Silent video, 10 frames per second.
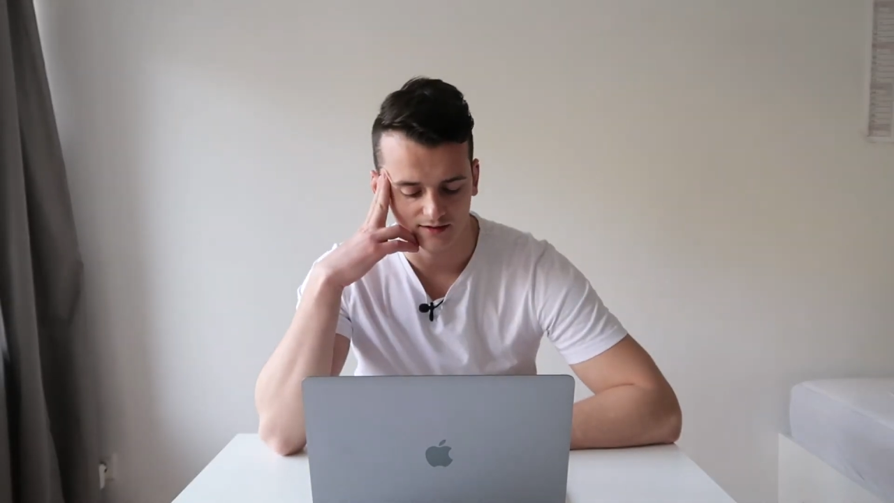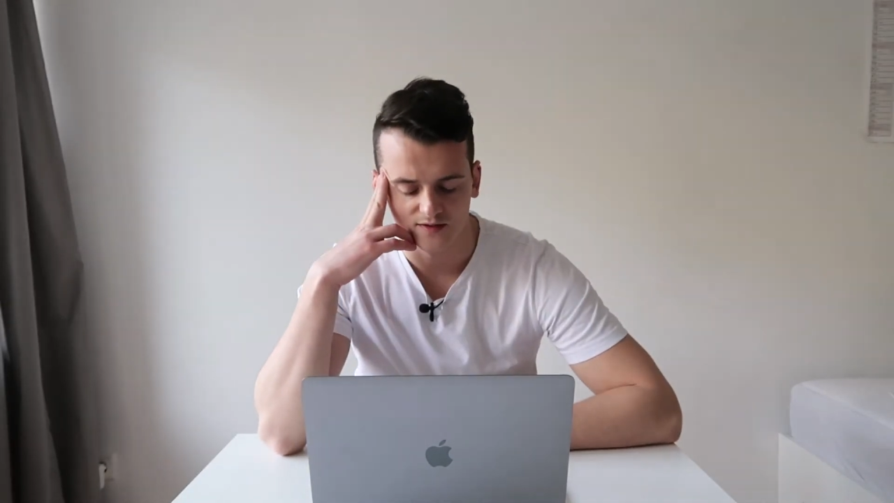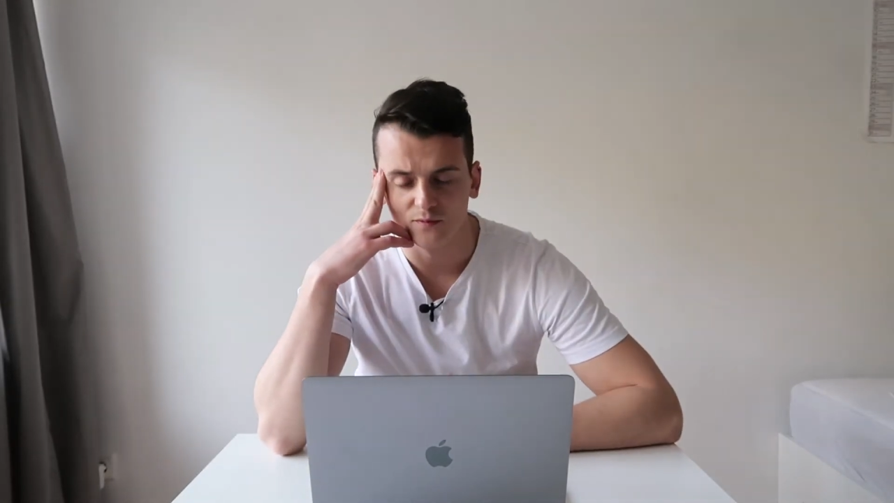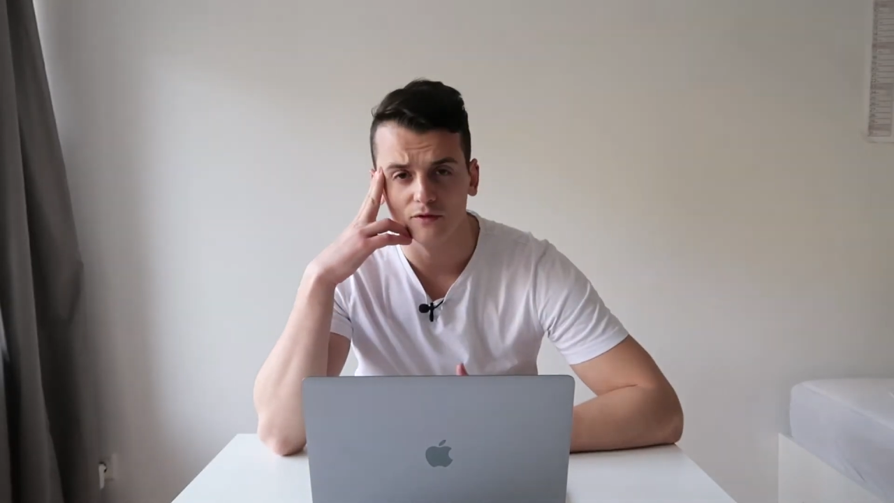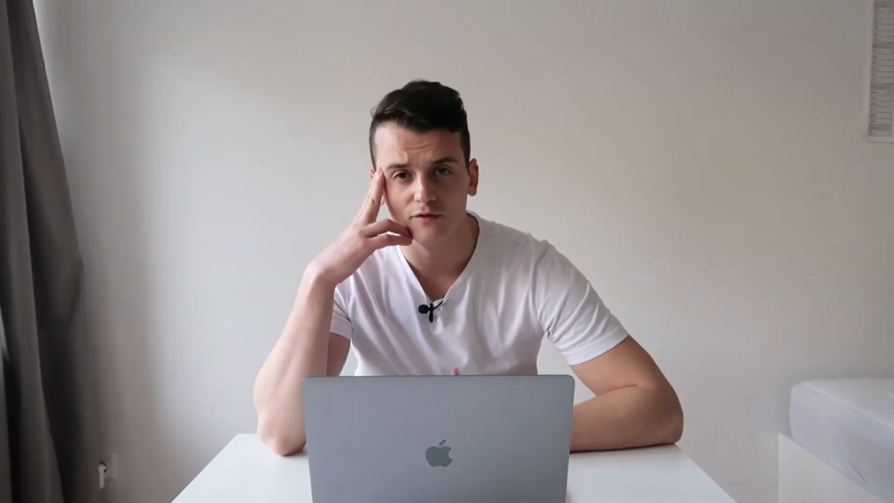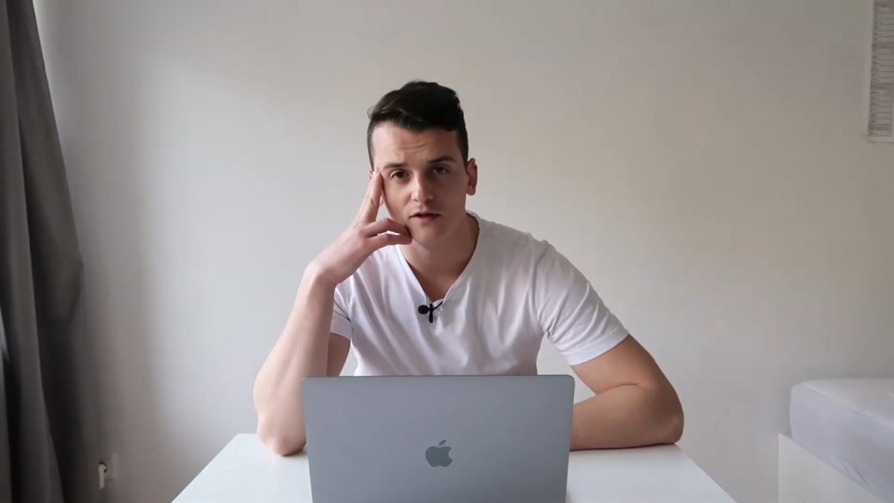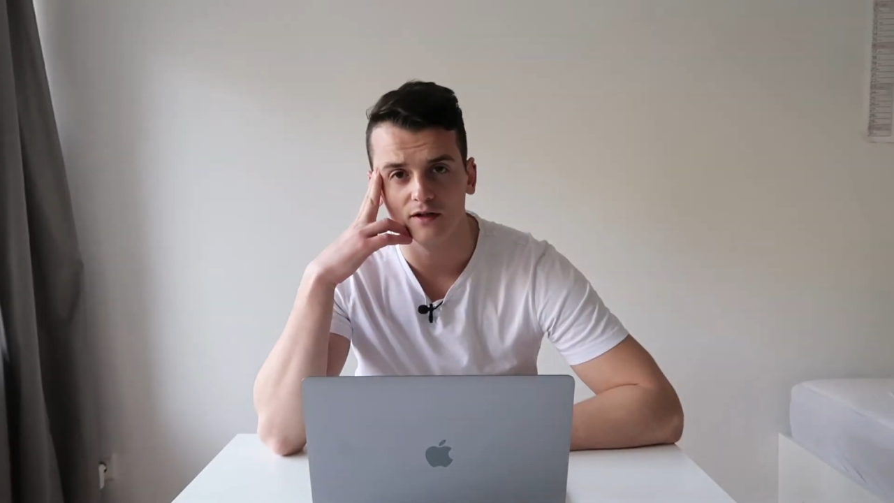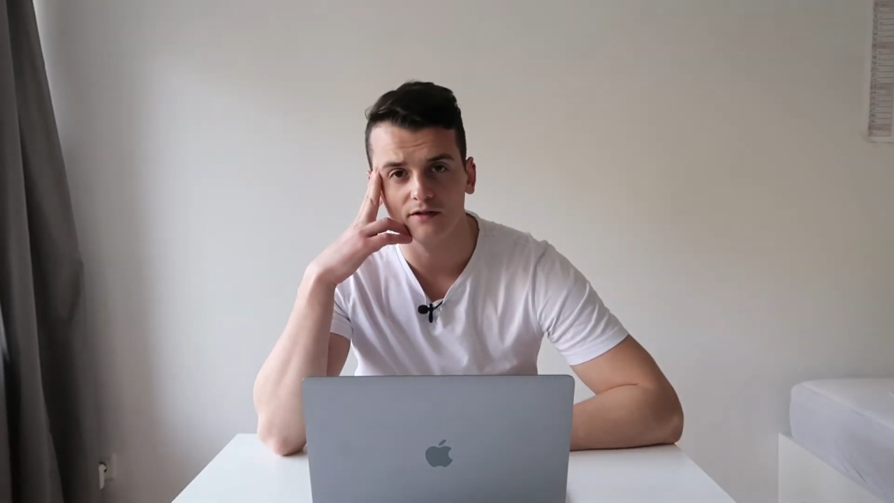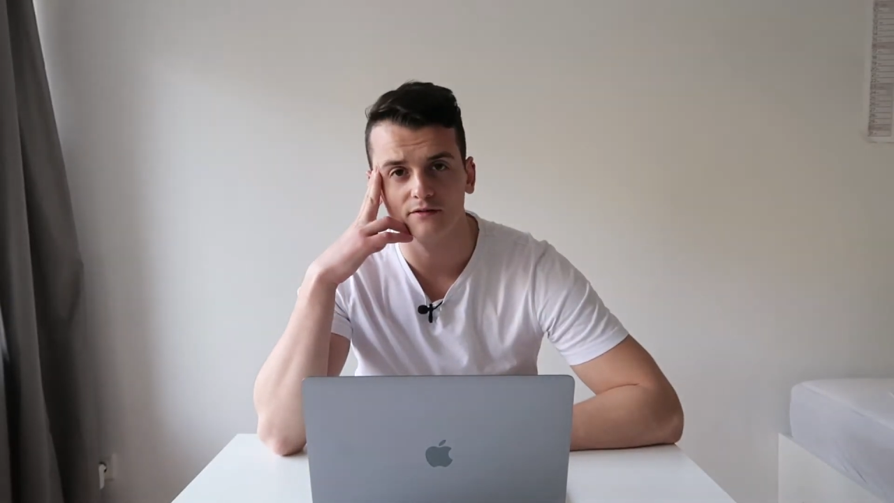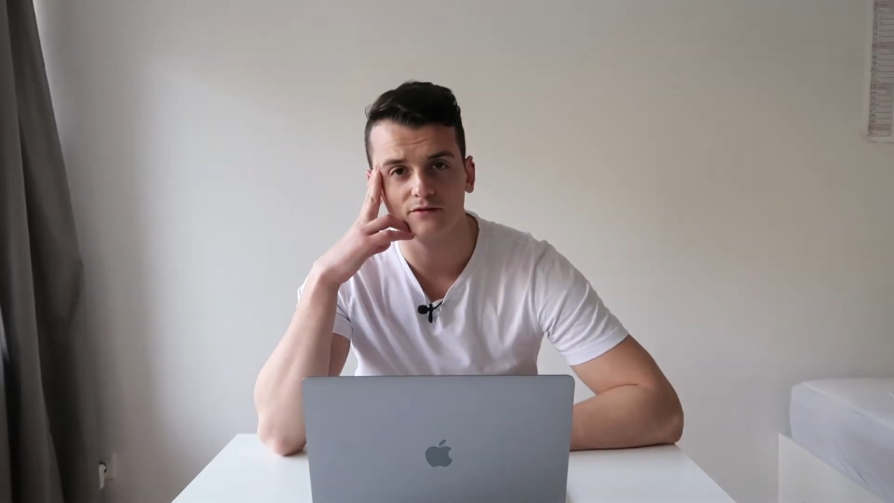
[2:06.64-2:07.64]
it's more
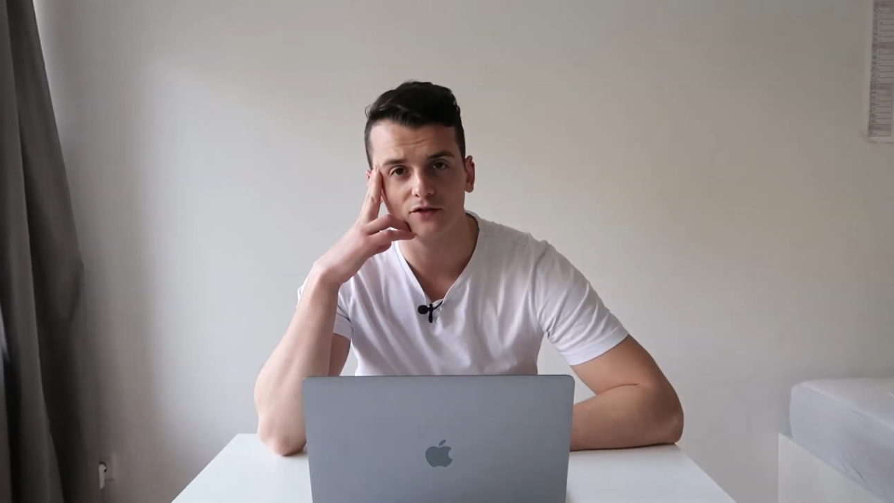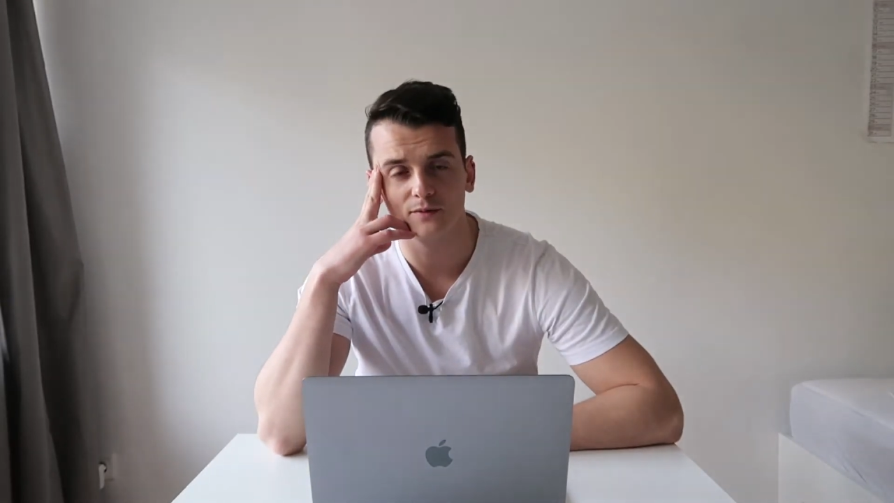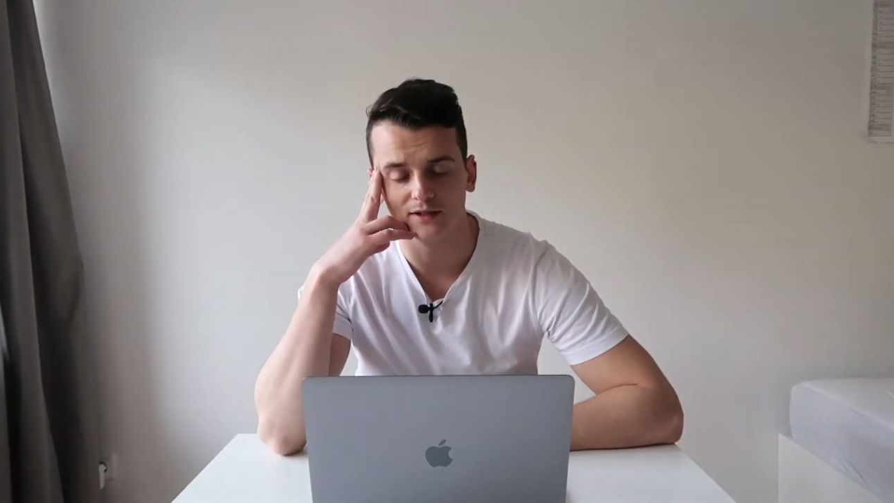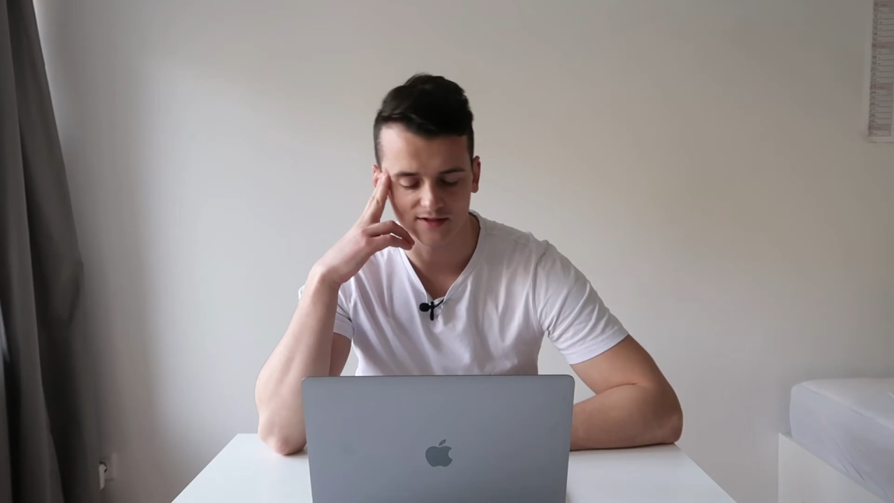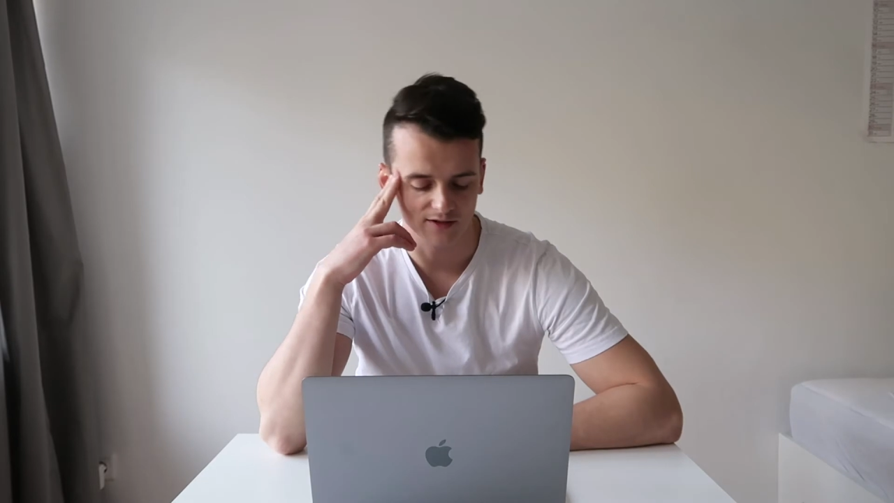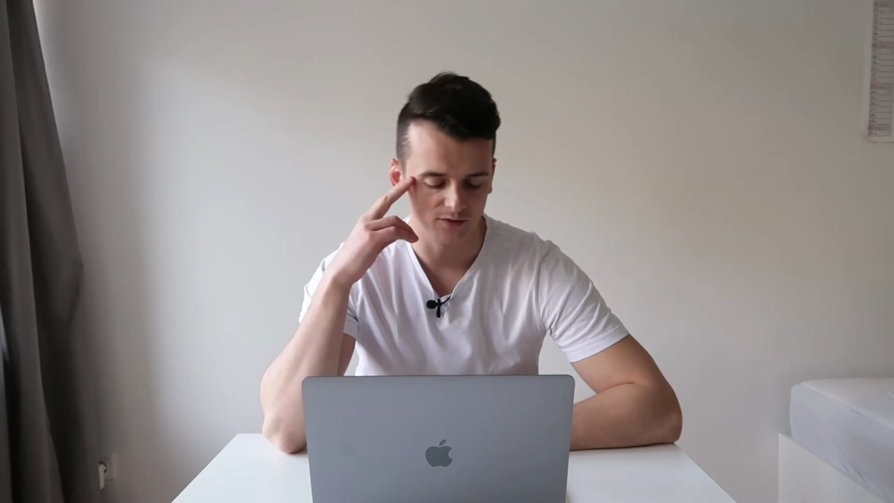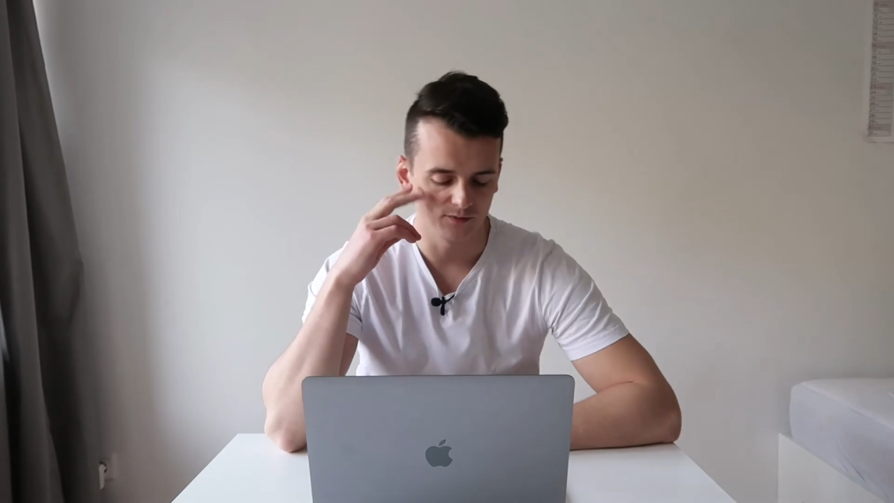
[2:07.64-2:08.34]
fun to be listening